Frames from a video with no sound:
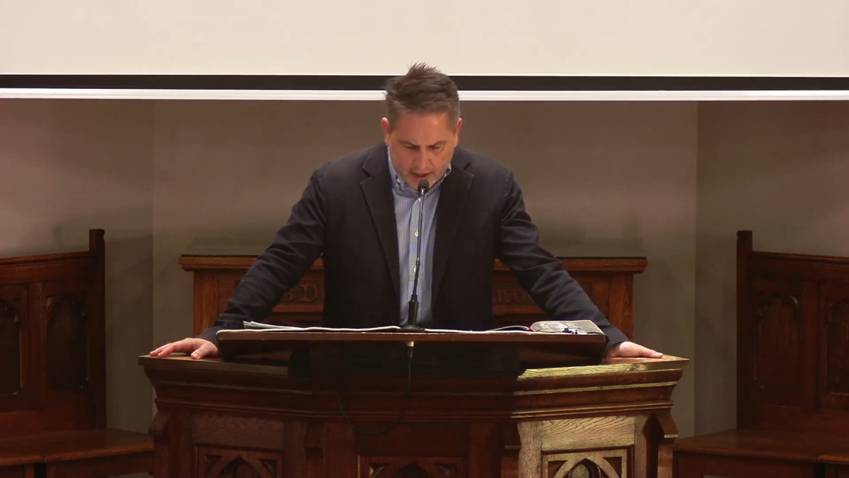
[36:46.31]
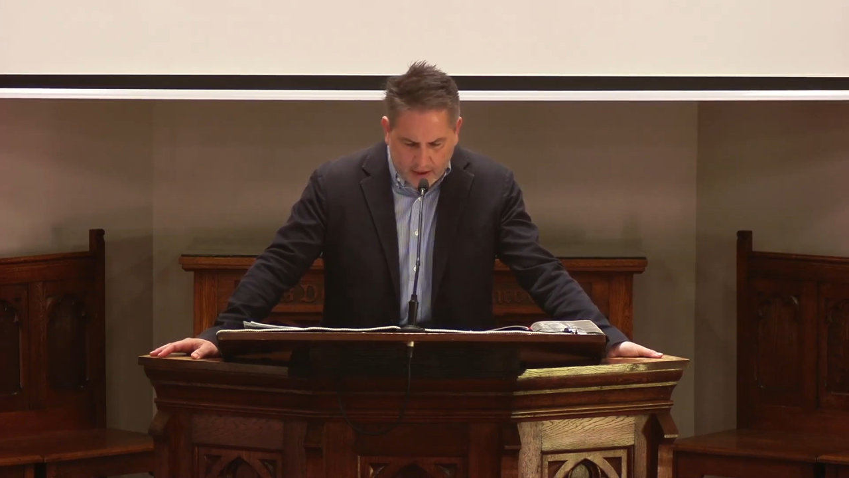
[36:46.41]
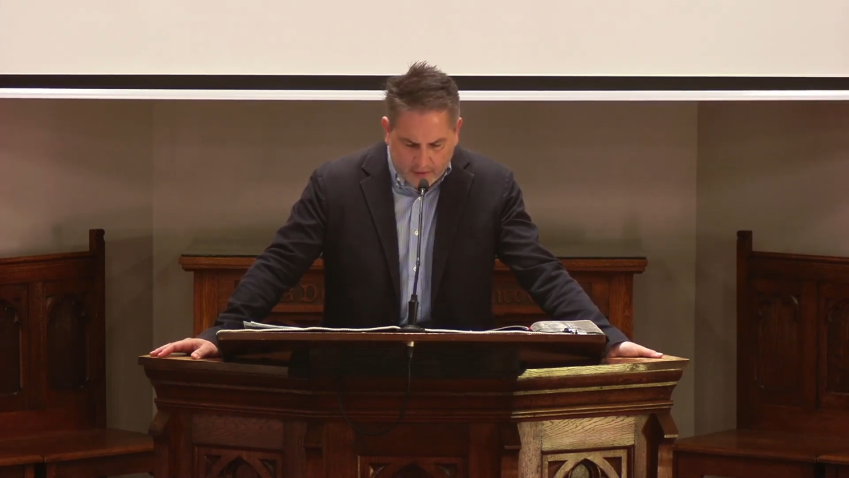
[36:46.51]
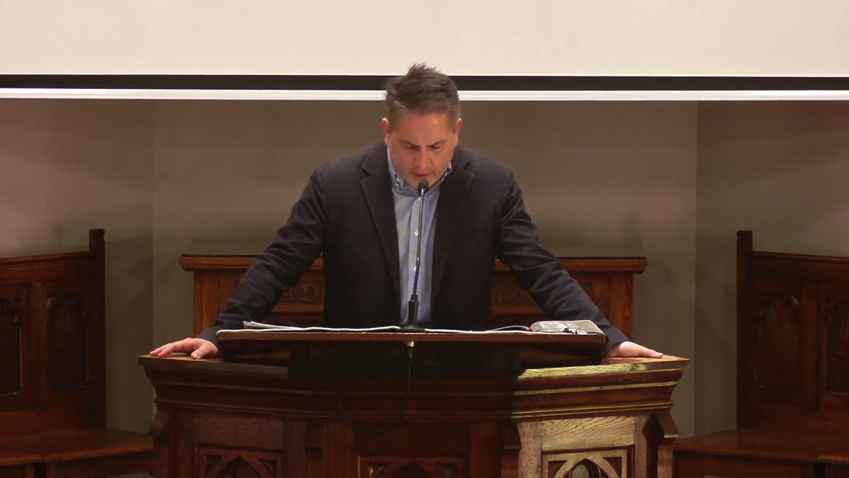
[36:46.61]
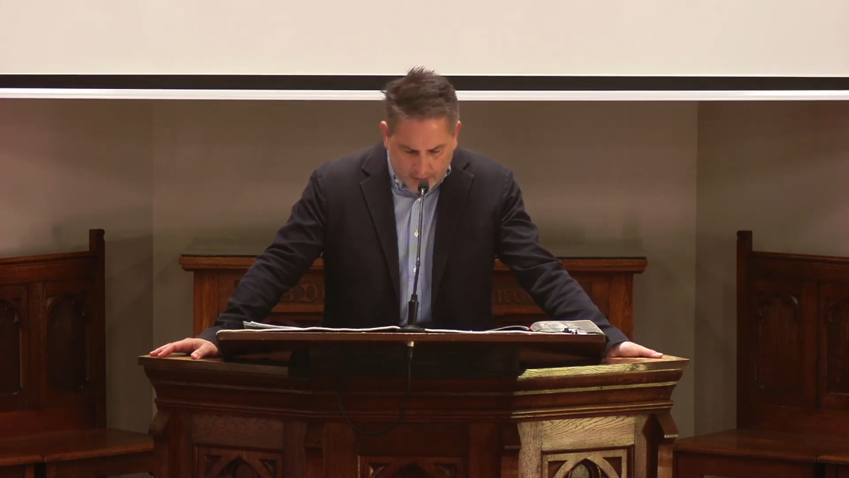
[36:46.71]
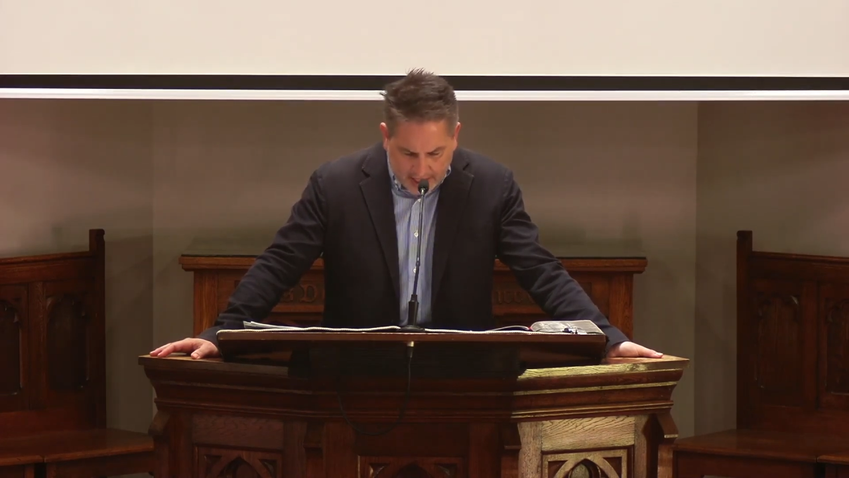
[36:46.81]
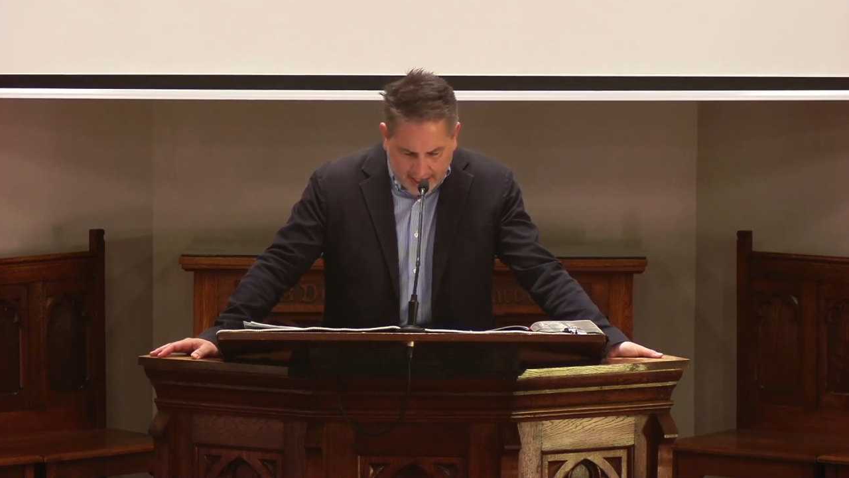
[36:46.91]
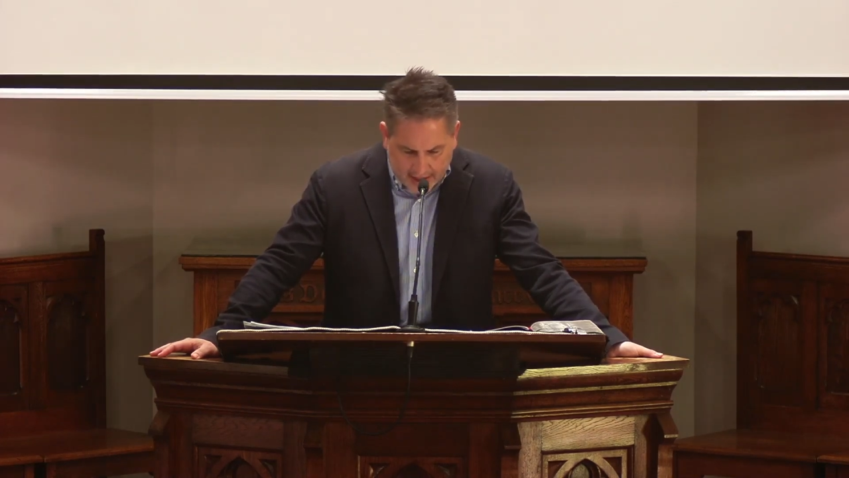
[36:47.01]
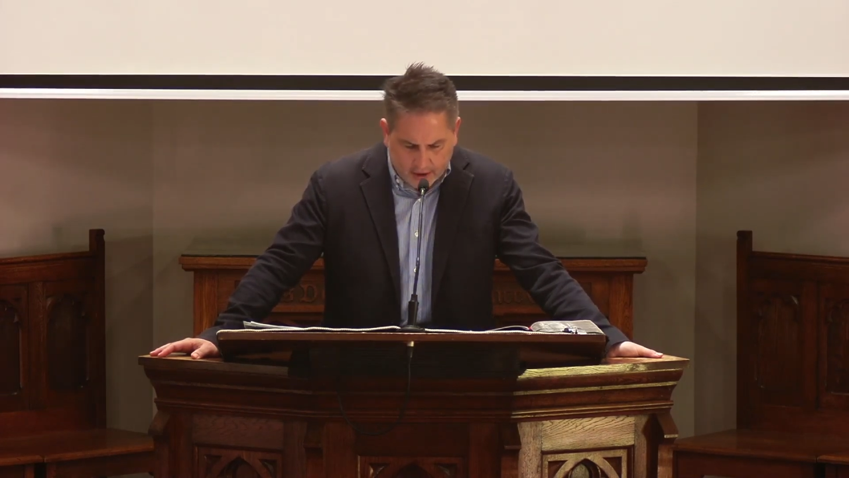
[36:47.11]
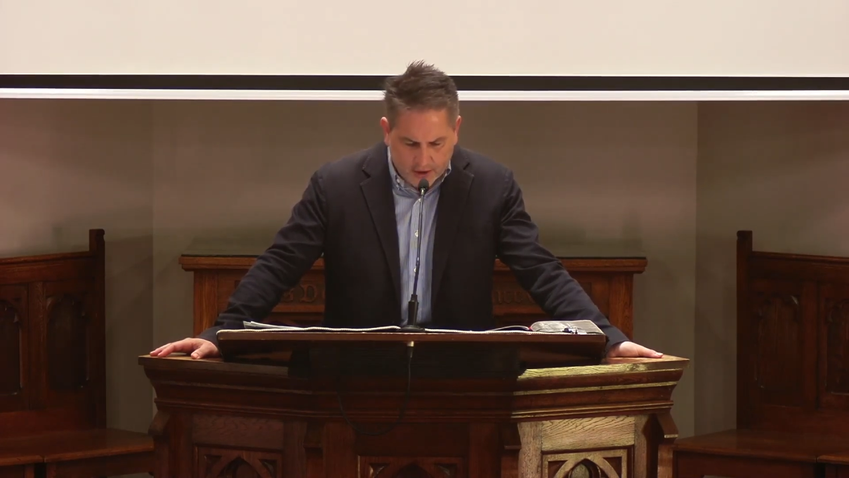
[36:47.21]
from
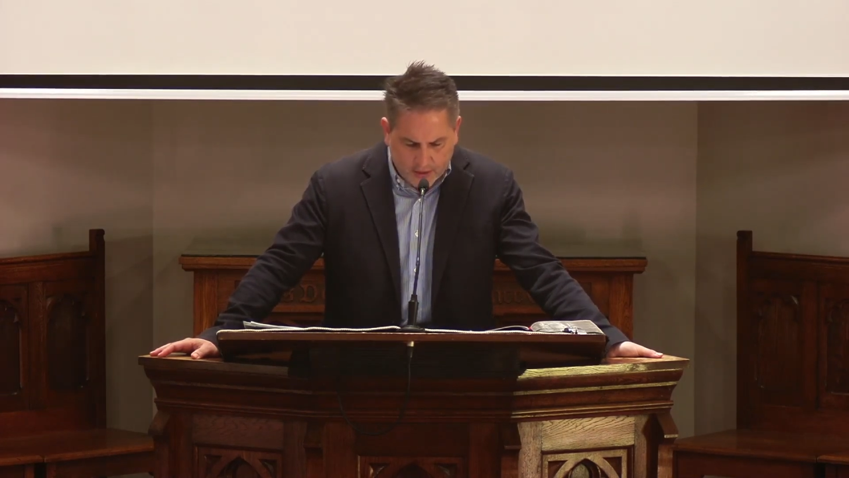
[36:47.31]
tears,